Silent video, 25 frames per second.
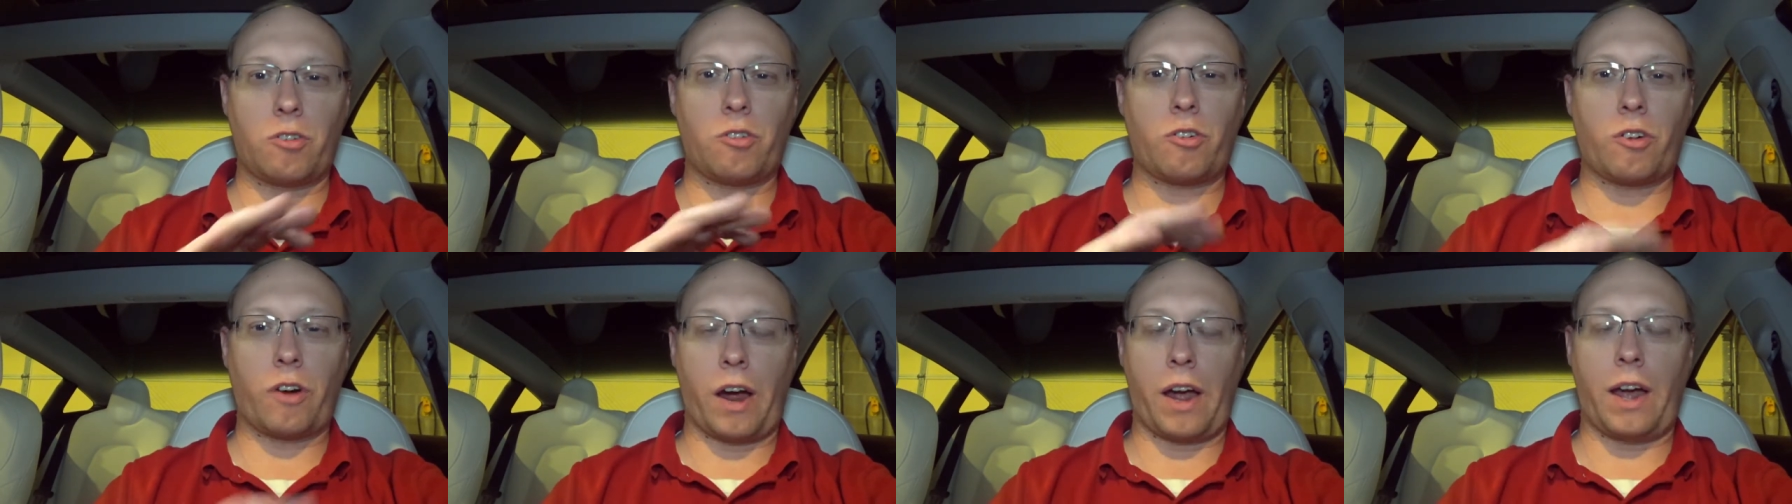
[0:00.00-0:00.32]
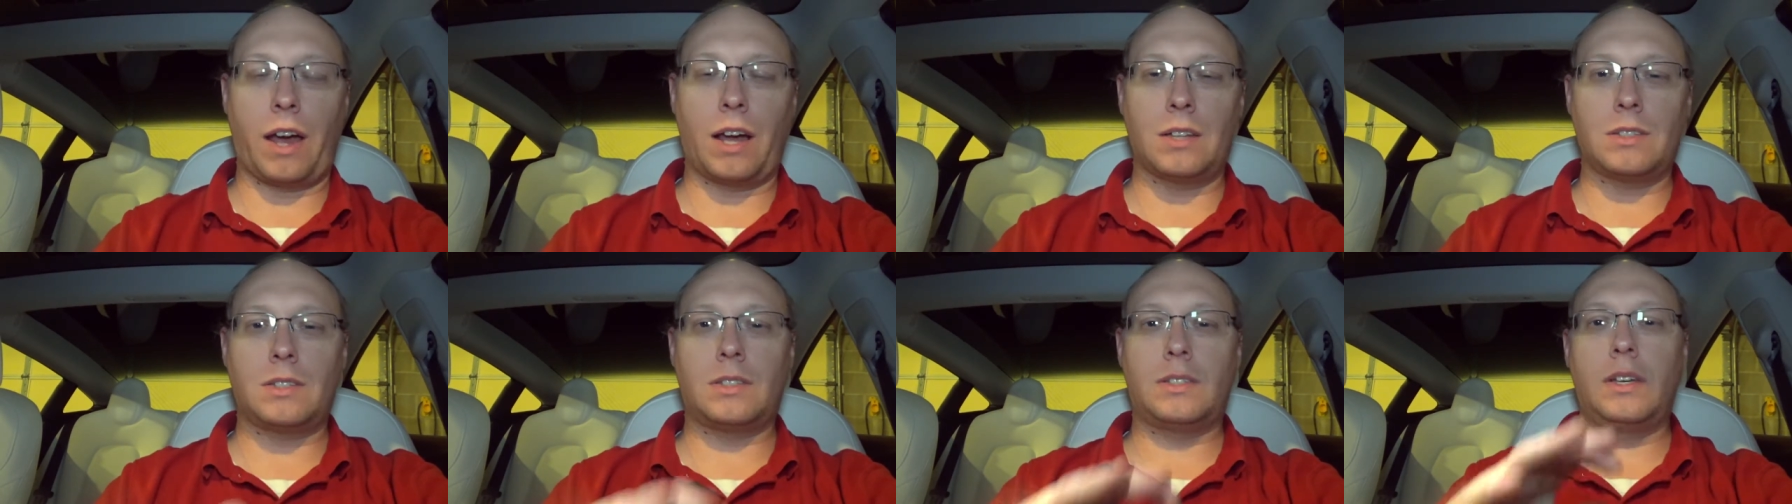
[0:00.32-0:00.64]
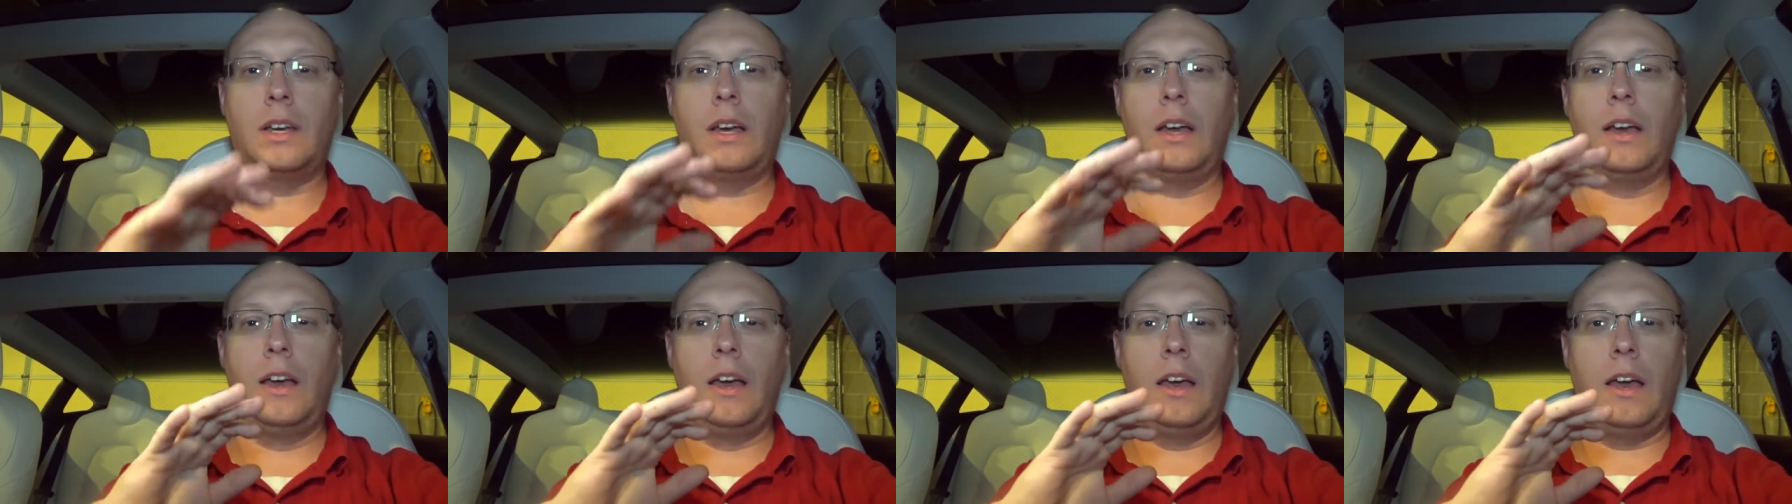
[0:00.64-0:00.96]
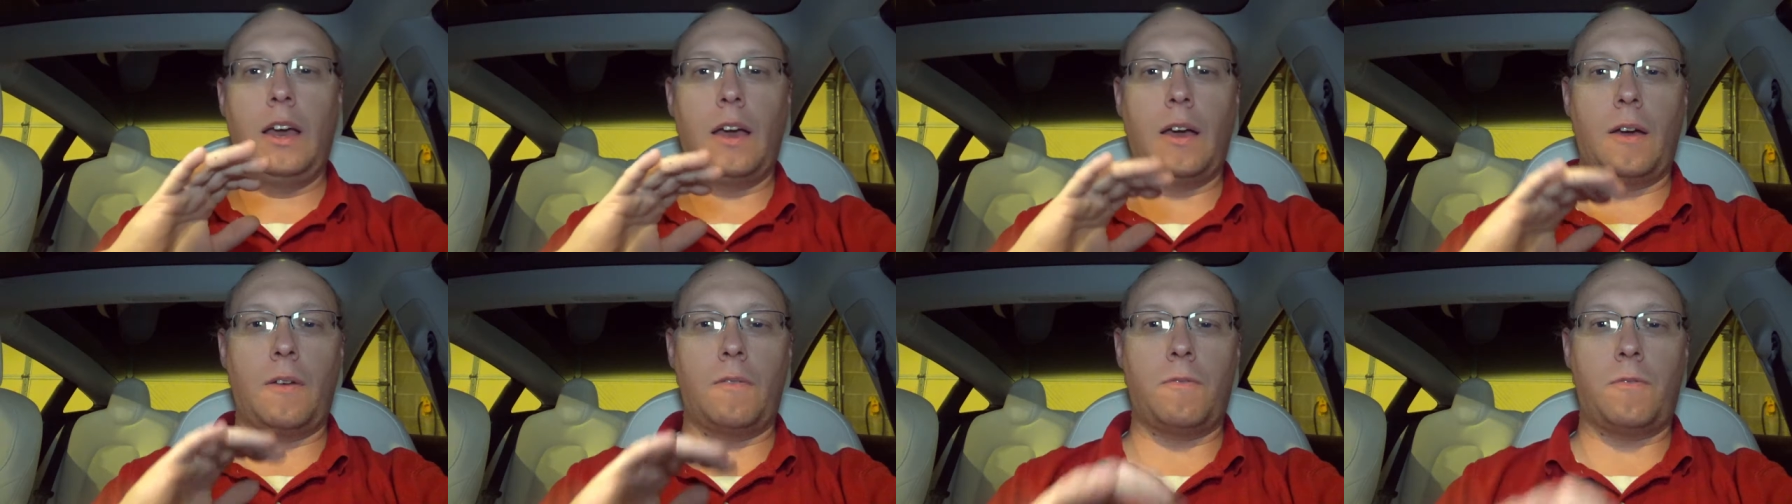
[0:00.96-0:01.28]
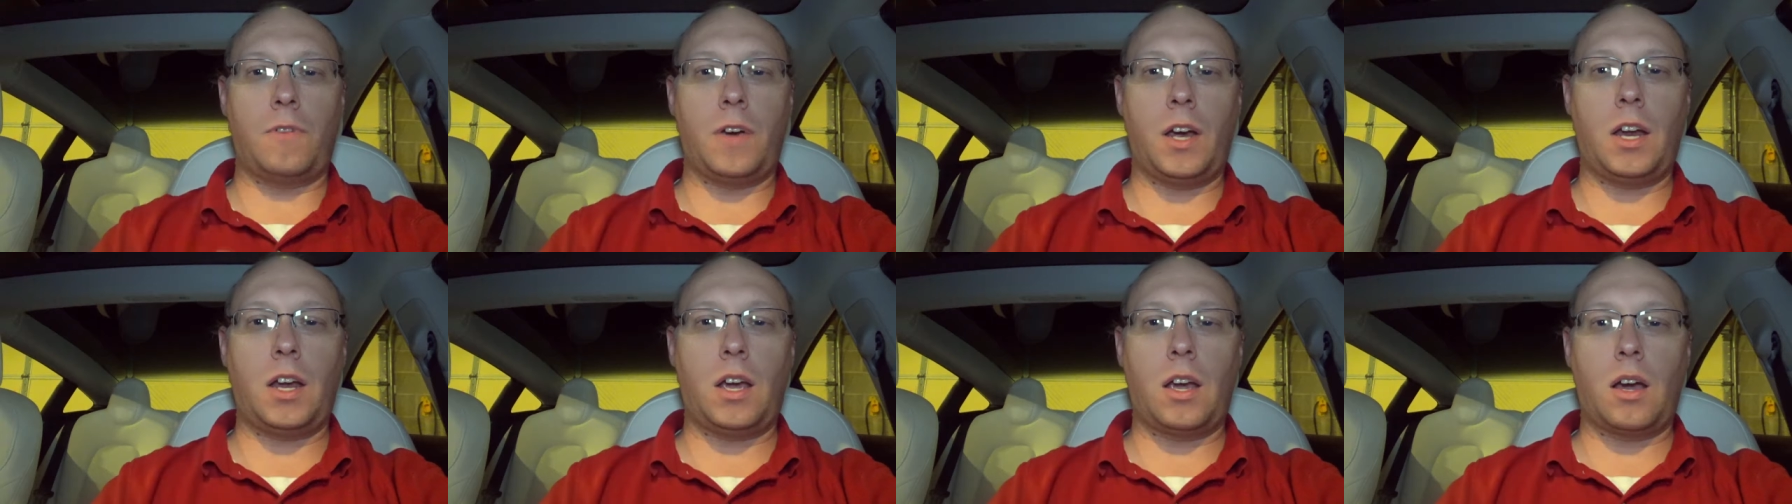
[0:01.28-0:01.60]
rant and
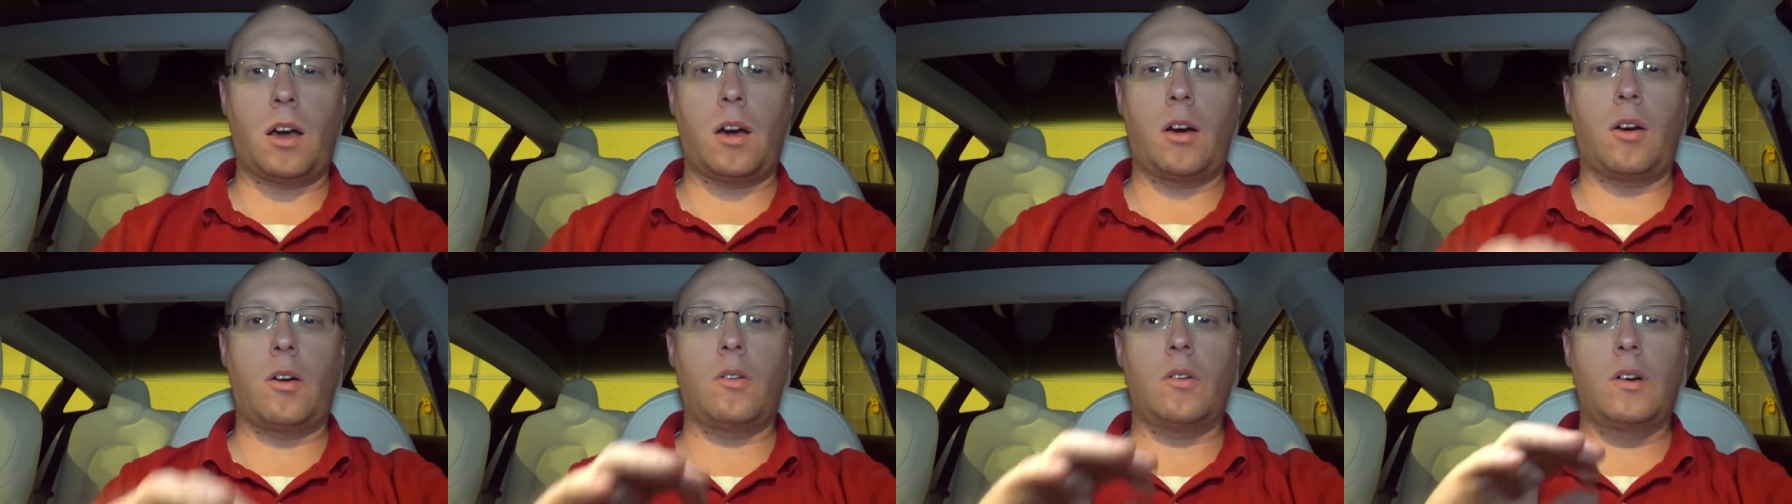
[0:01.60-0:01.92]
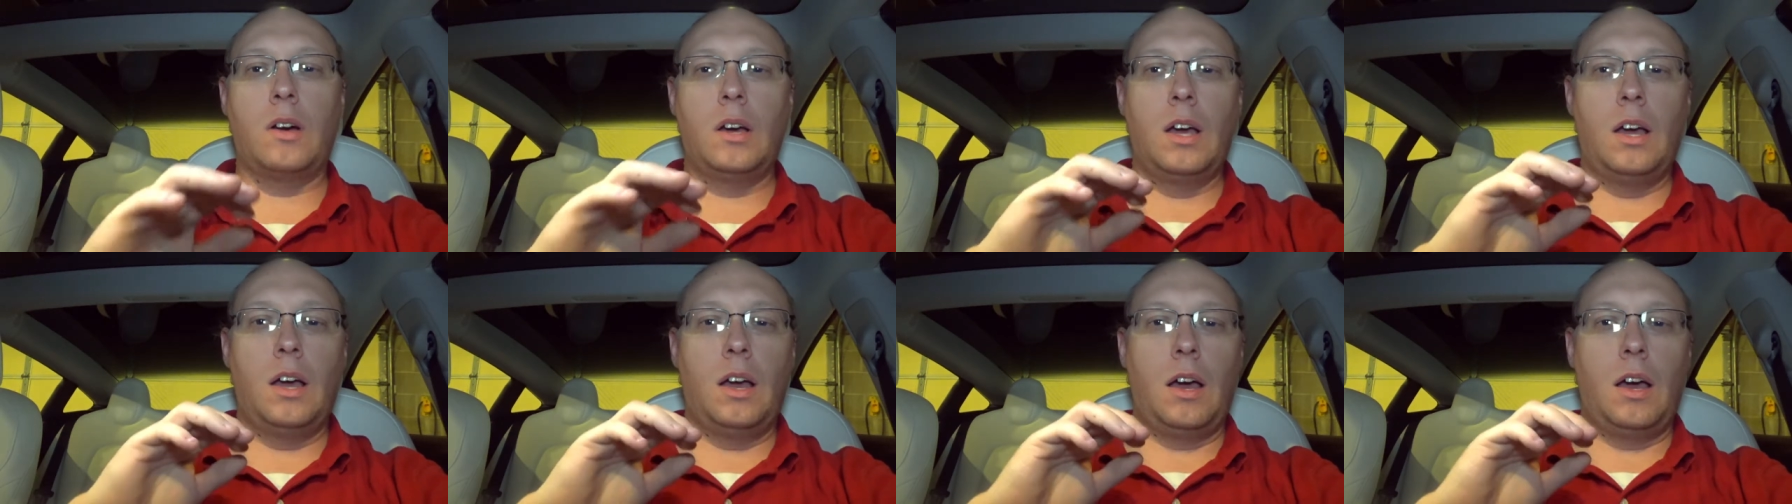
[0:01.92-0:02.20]
video.